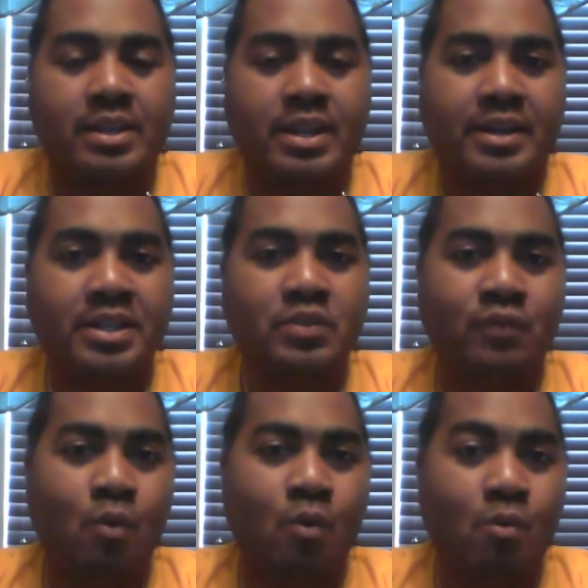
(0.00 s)
Now, this
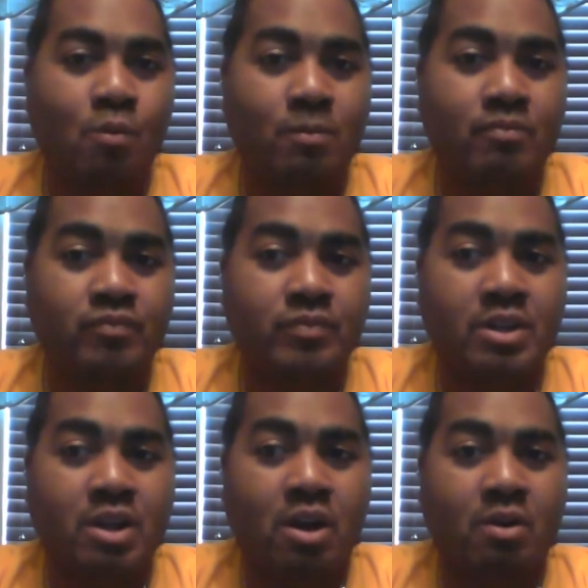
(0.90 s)
fool,
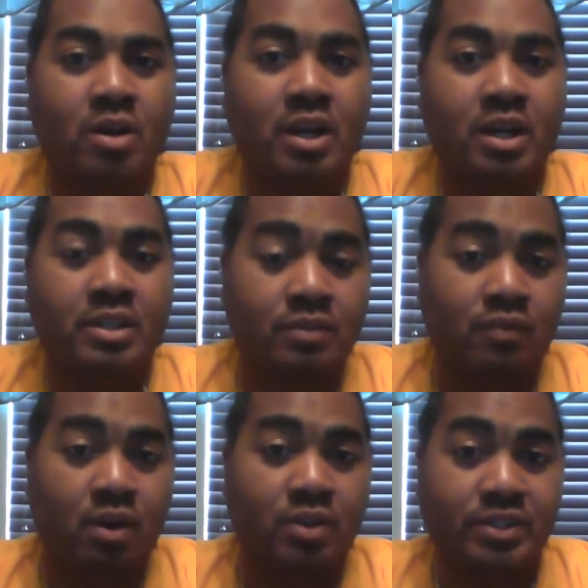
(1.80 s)
you know, and this
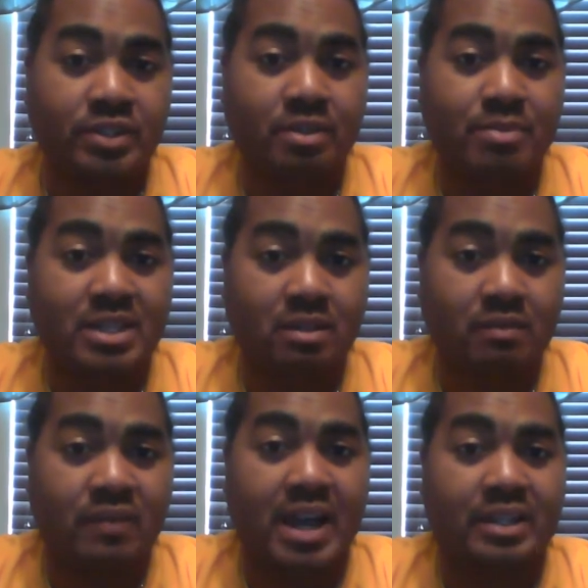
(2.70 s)
falls under
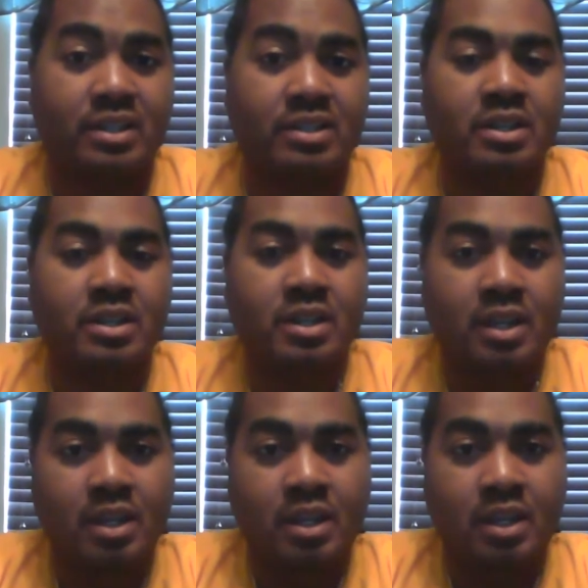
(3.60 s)
domestic violence,
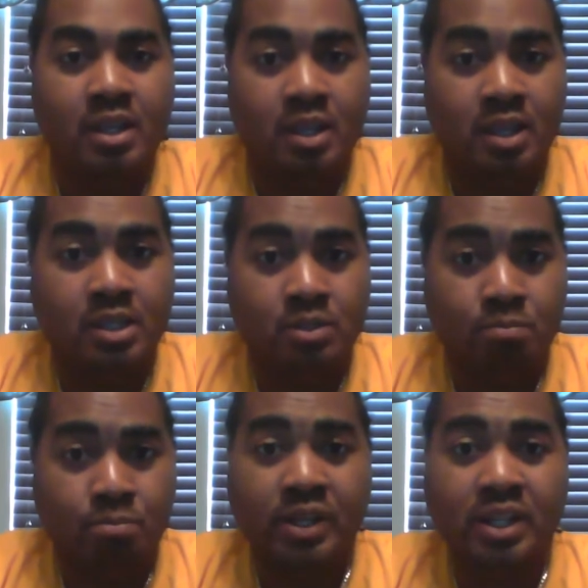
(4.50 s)

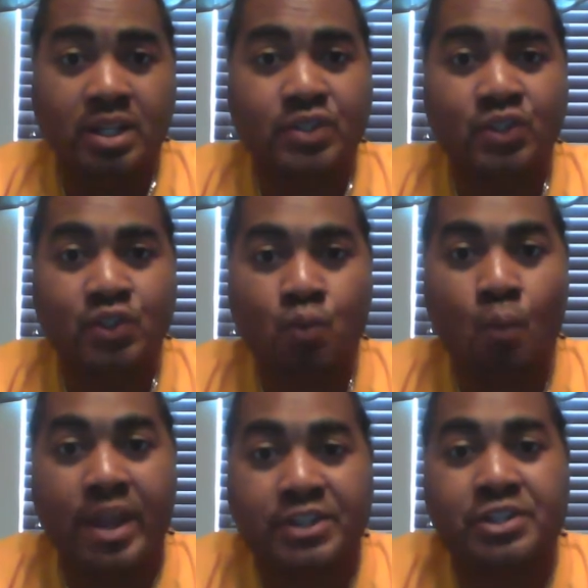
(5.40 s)
is putting a
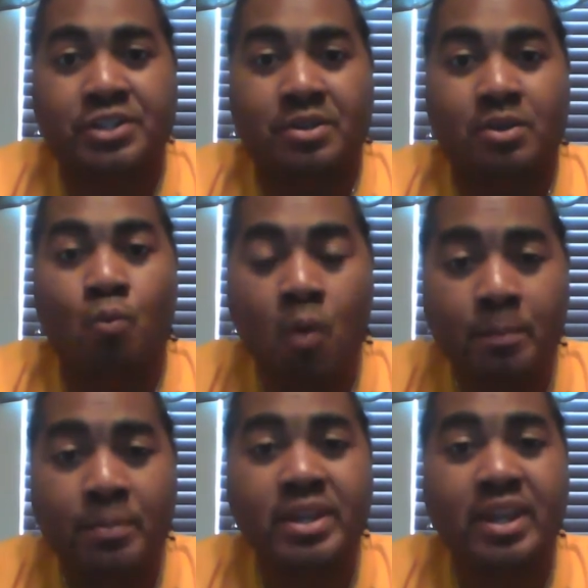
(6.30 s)
switch,
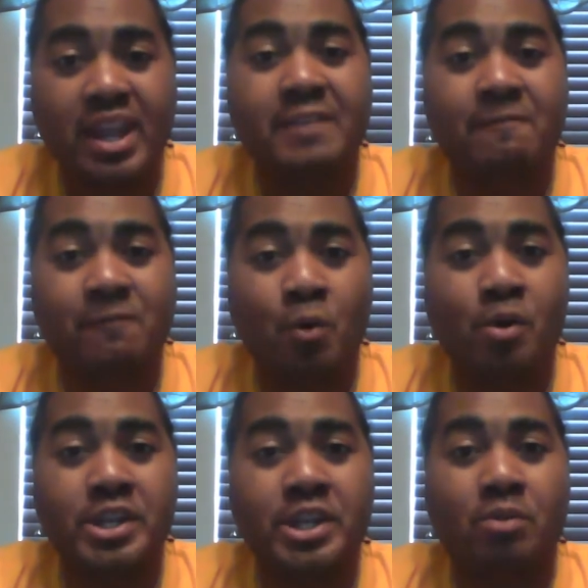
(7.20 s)
whooping a
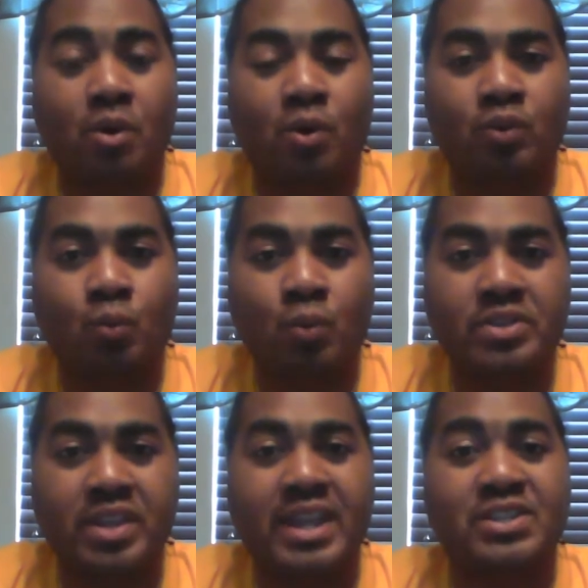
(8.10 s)
4-year-old
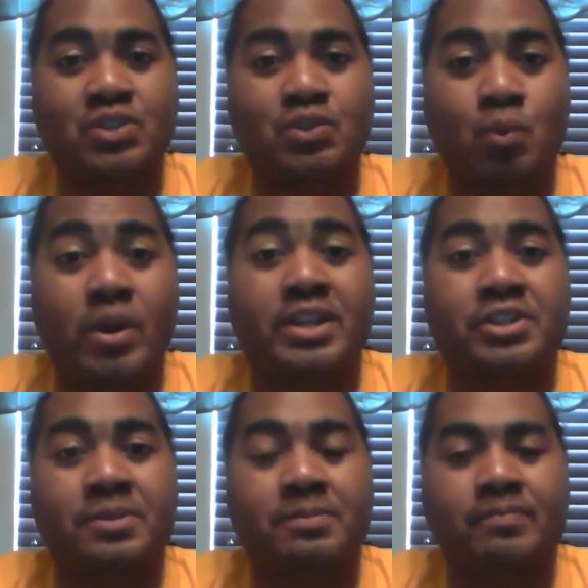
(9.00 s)
with a
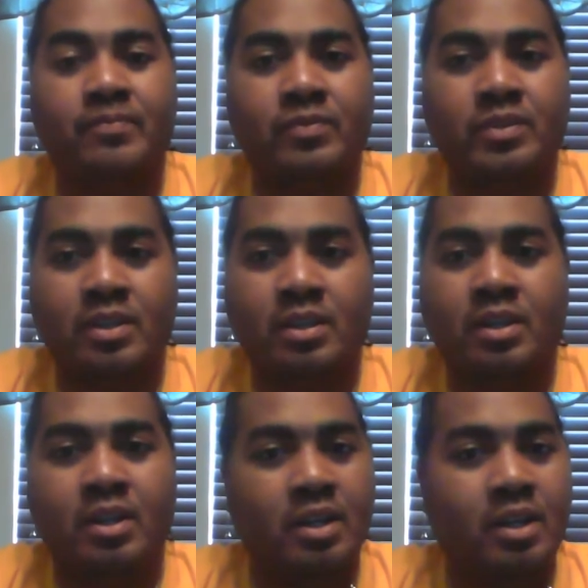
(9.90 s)
switch.
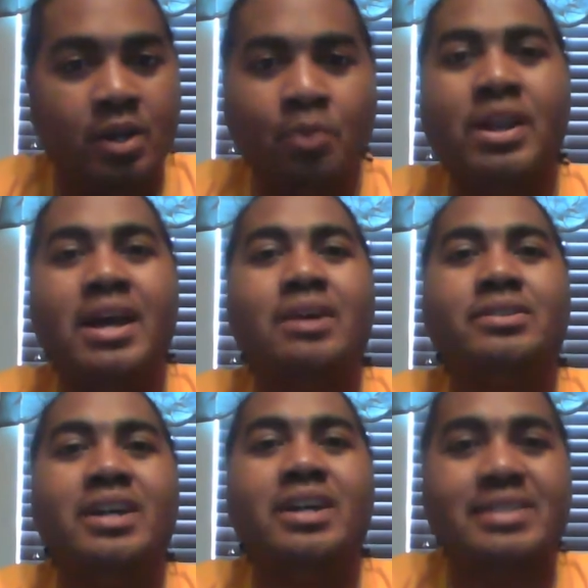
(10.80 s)
Who the
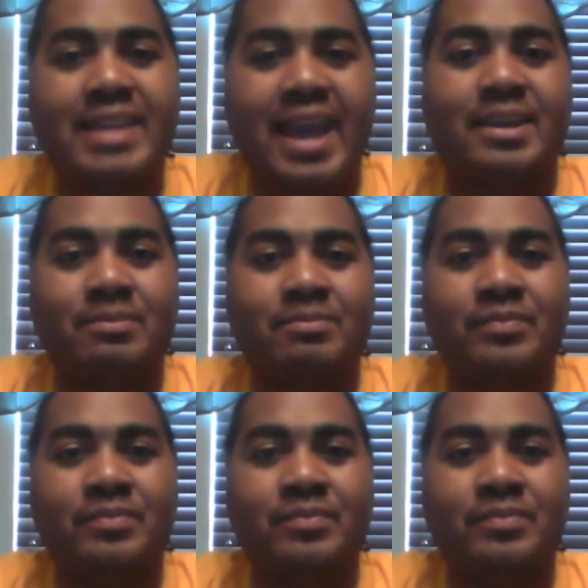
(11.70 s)
hell does that?